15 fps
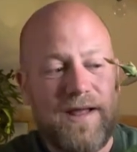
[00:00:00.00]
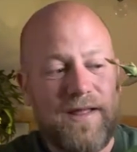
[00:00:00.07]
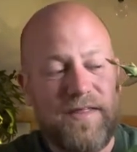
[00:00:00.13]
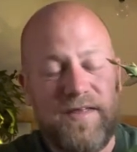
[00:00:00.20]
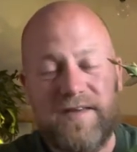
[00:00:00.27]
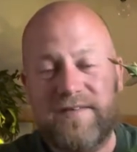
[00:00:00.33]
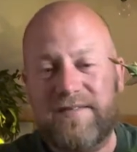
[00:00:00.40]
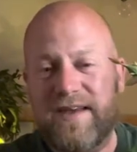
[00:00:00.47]

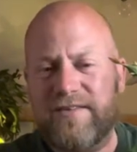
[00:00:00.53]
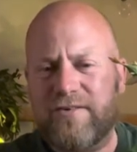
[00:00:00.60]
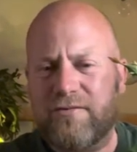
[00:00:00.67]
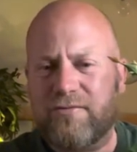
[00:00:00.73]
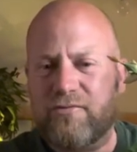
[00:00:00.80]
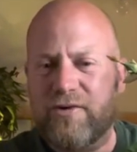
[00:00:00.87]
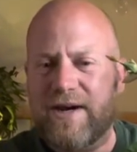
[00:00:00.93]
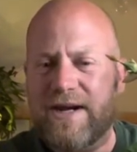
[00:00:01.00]
This is a
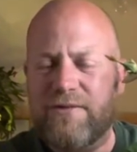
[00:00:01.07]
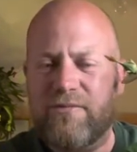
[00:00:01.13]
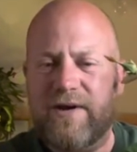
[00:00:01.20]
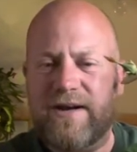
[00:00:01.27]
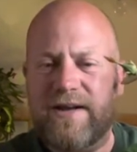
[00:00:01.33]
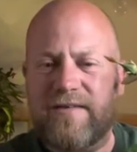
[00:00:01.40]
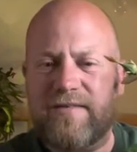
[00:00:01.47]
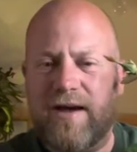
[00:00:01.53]
really,
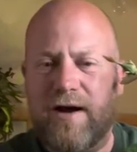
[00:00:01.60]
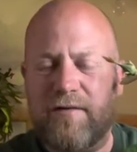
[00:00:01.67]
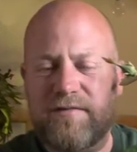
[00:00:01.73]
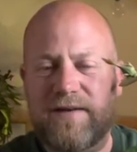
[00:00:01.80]
really tough